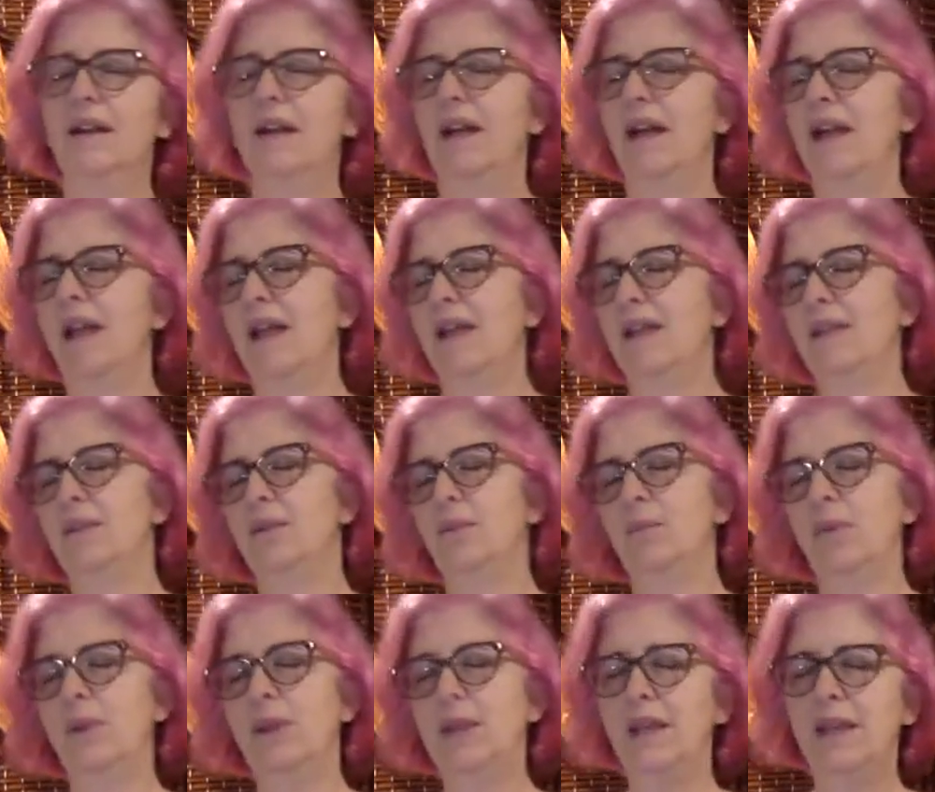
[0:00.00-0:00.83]
and the
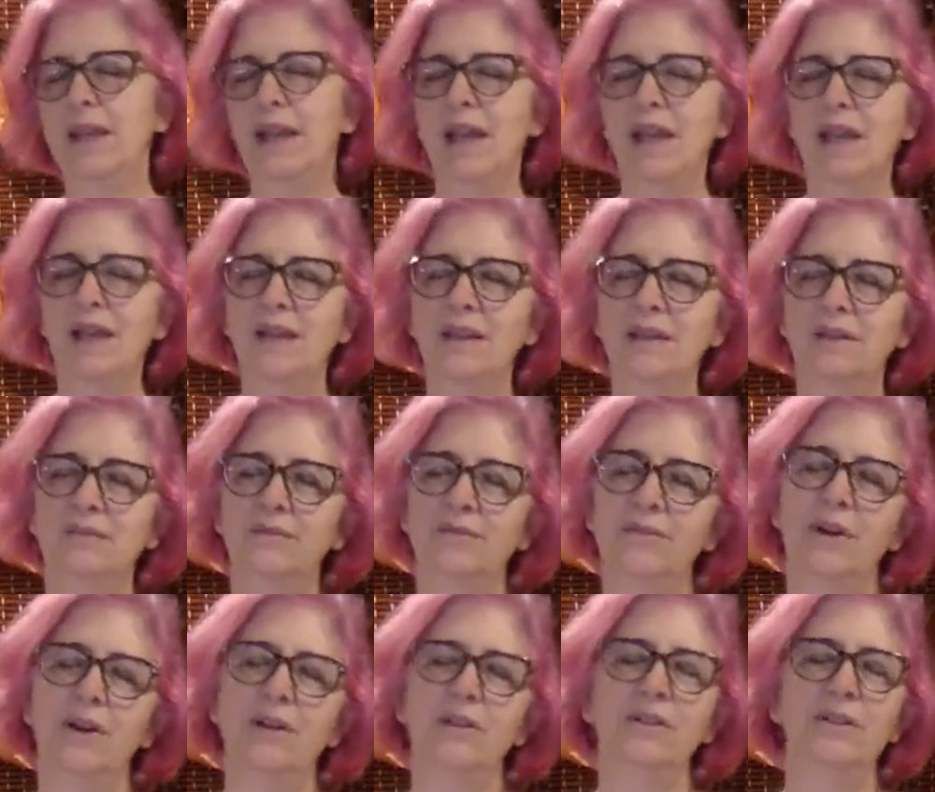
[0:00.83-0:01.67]
weekend, the
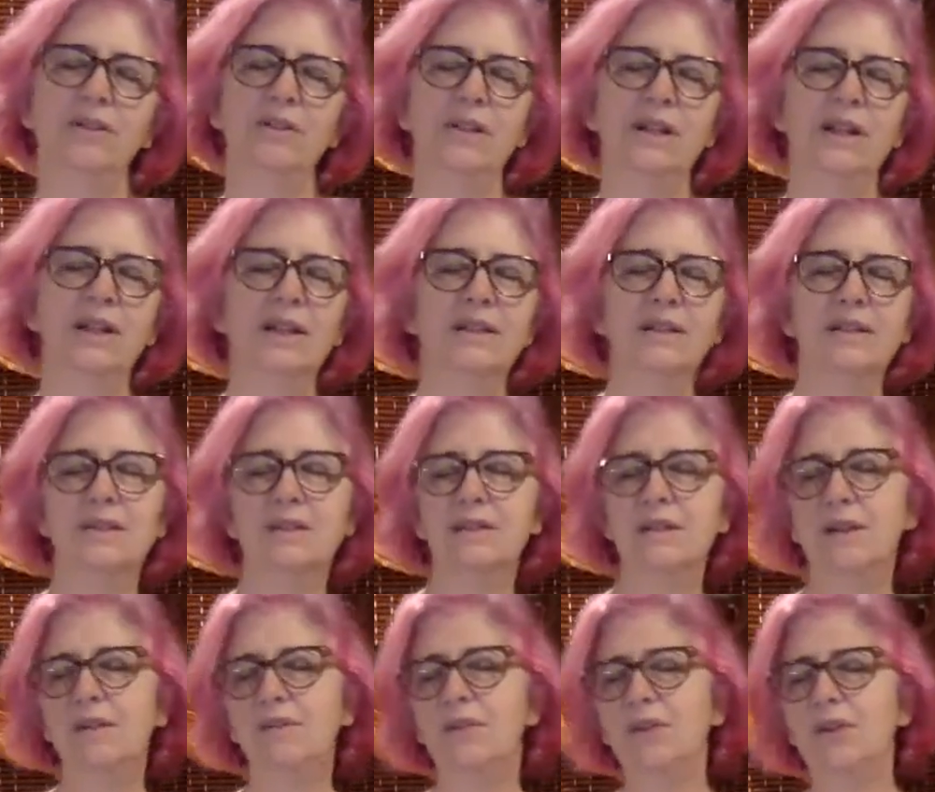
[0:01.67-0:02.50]
fun you did, the
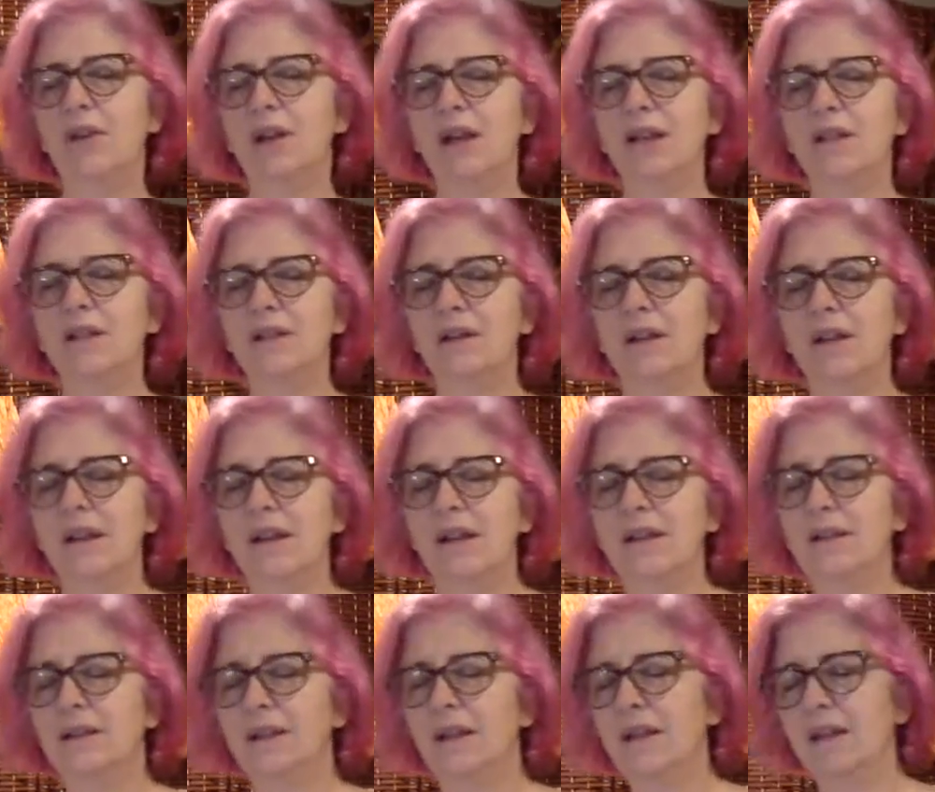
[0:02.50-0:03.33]
stuff you got done,
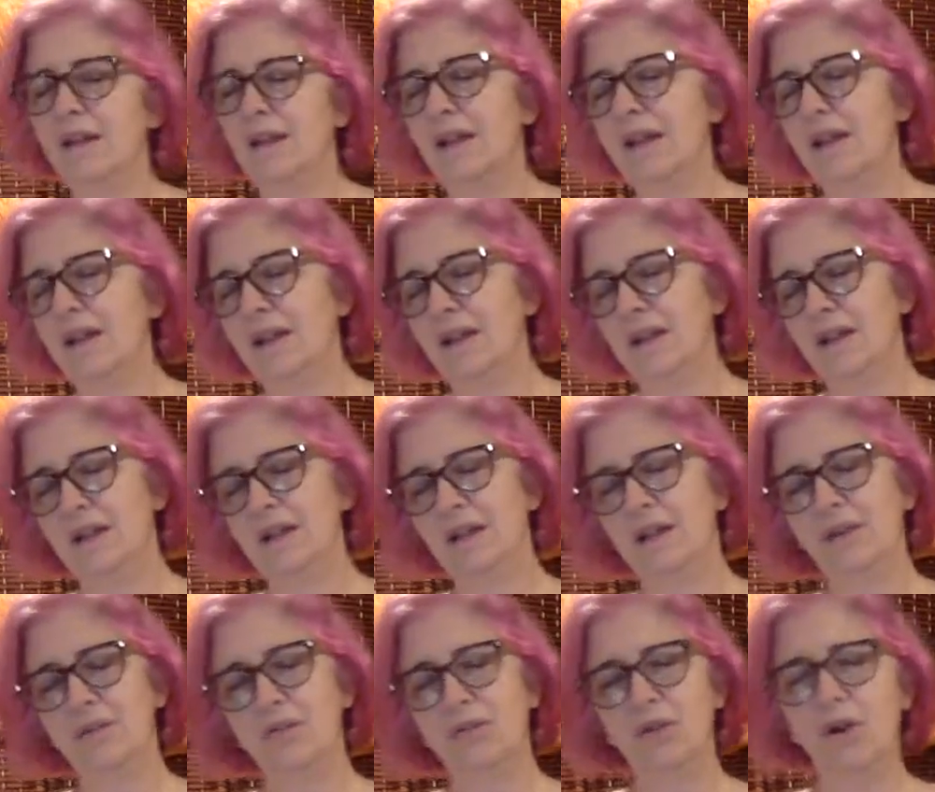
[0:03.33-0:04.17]

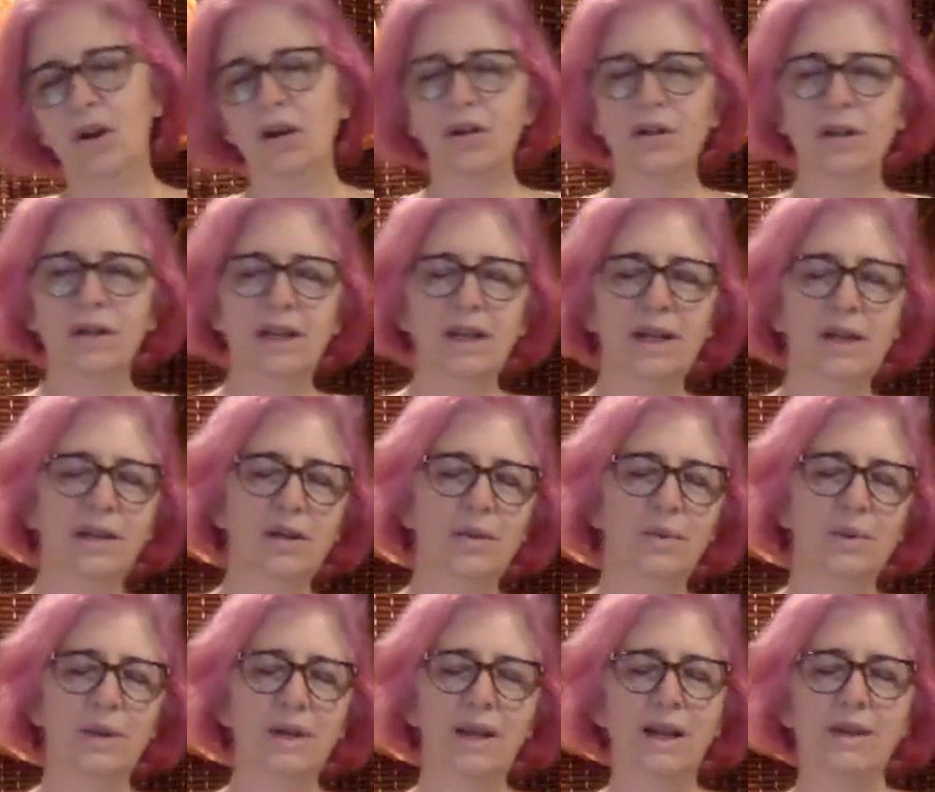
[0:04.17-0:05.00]
the gardening or
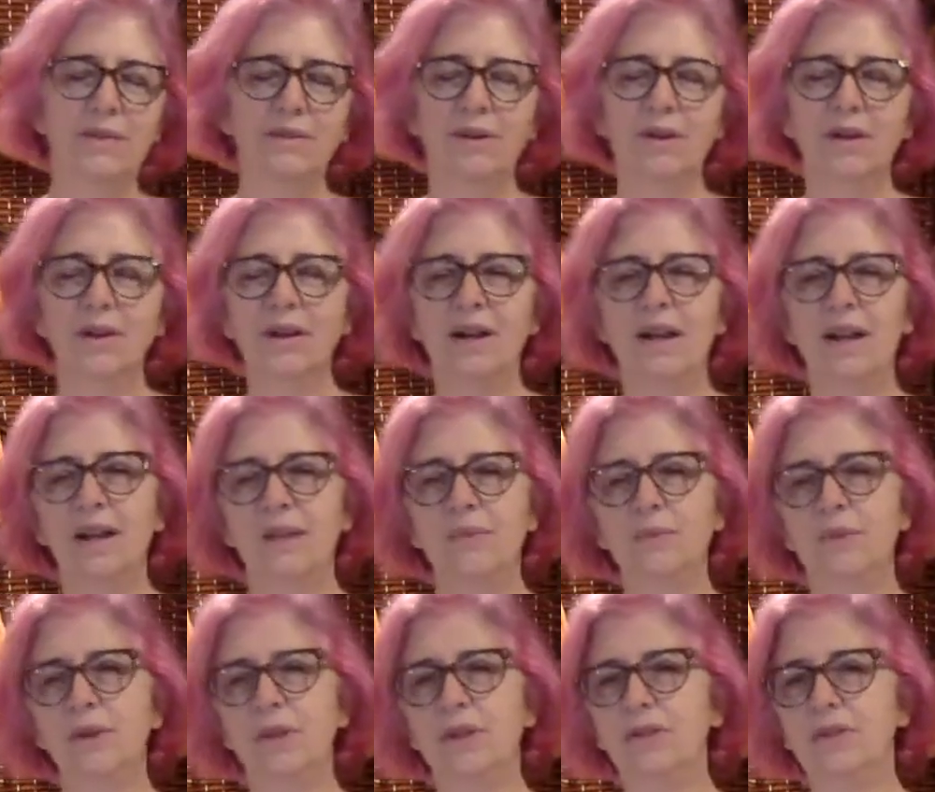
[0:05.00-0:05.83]
whatever, and
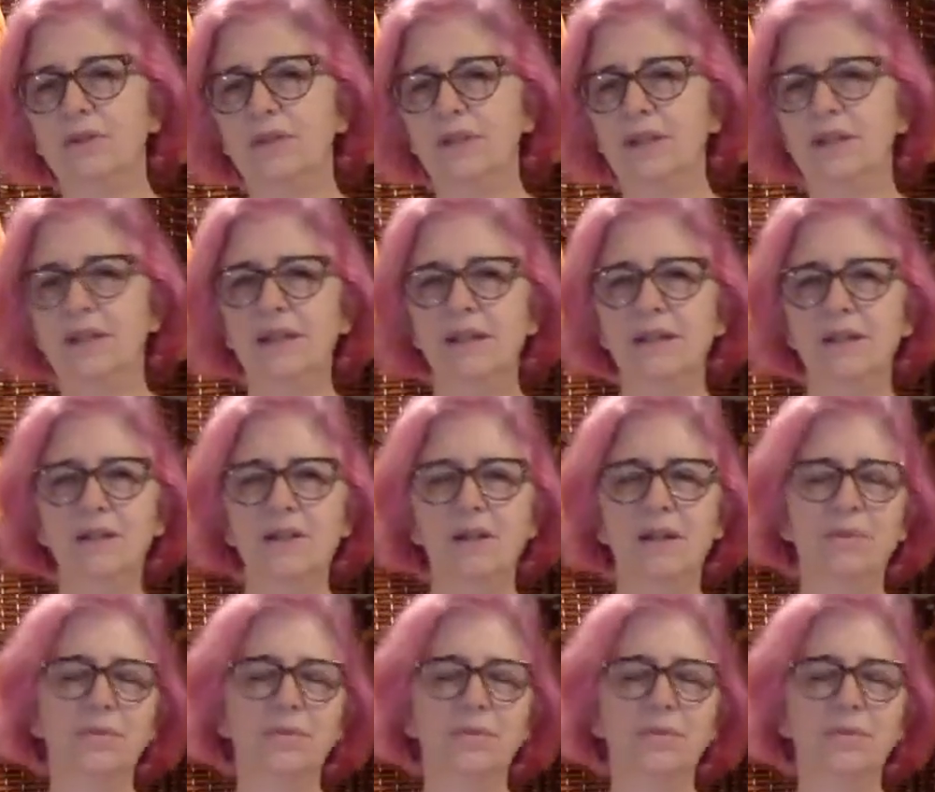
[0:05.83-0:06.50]
what you didn't get done.